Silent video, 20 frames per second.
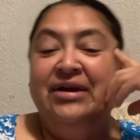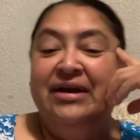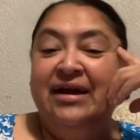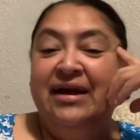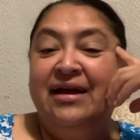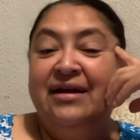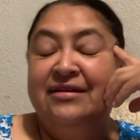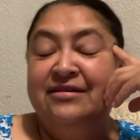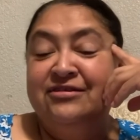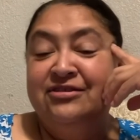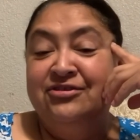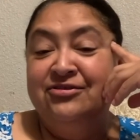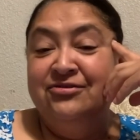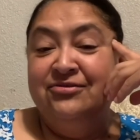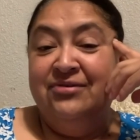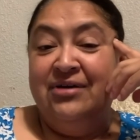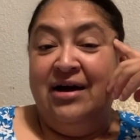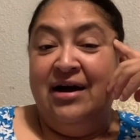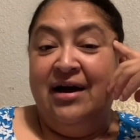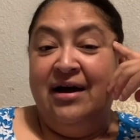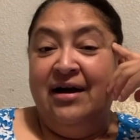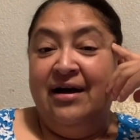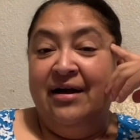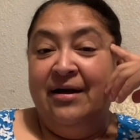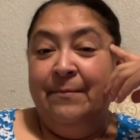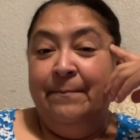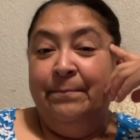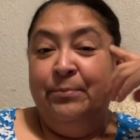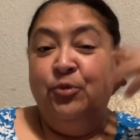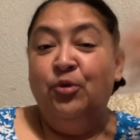And to
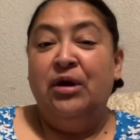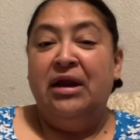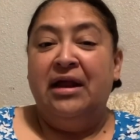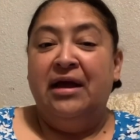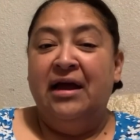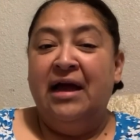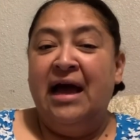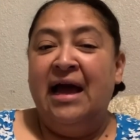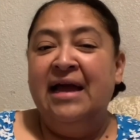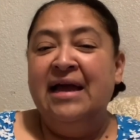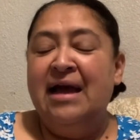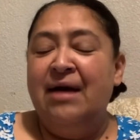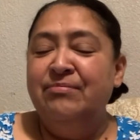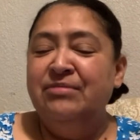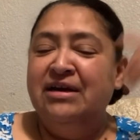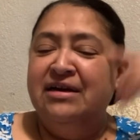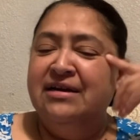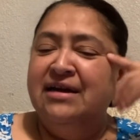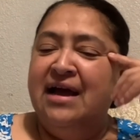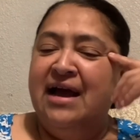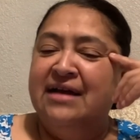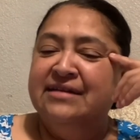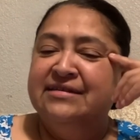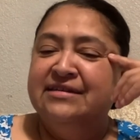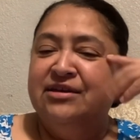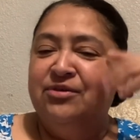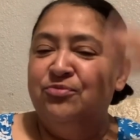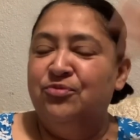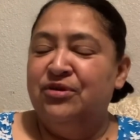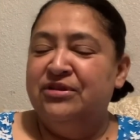I am going to ask
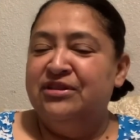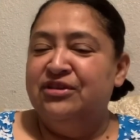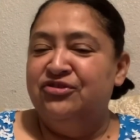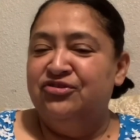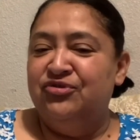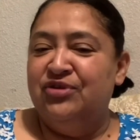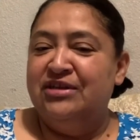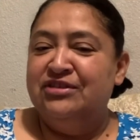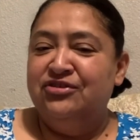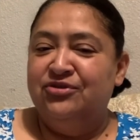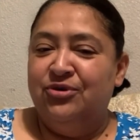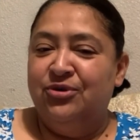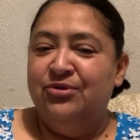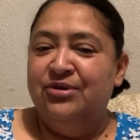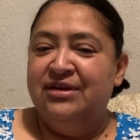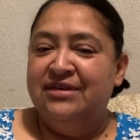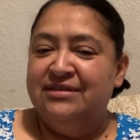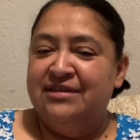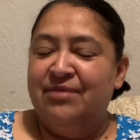them what the dress code is.